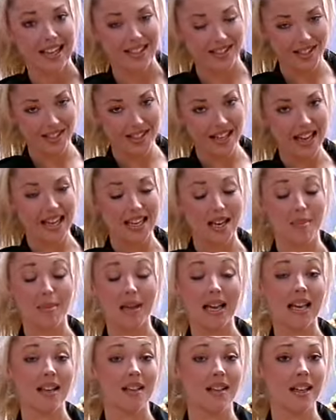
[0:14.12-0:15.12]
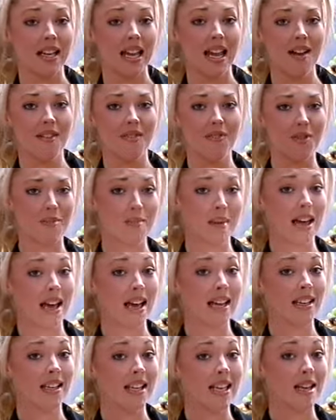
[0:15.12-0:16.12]
has a stand-up, and I have the
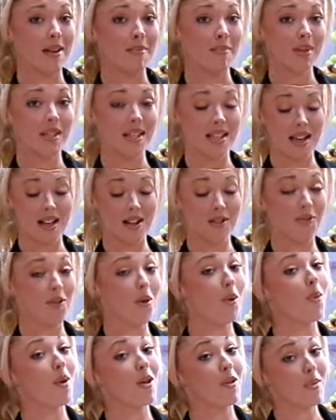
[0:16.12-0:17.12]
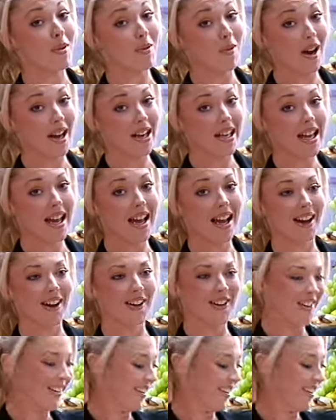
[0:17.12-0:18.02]
man himself with me right now.